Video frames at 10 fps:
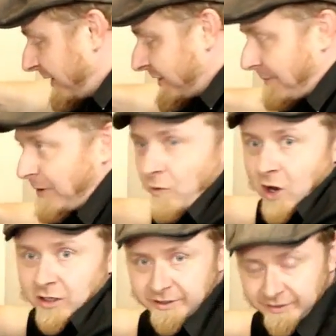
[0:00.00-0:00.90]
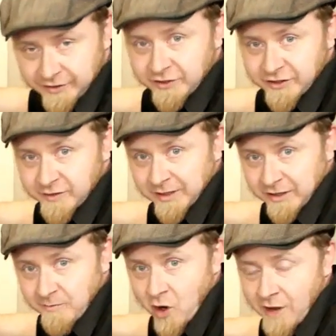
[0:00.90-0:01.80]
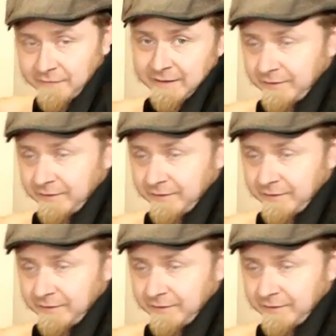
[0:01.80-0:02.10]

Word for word: builds up in rocks and starts to split them off and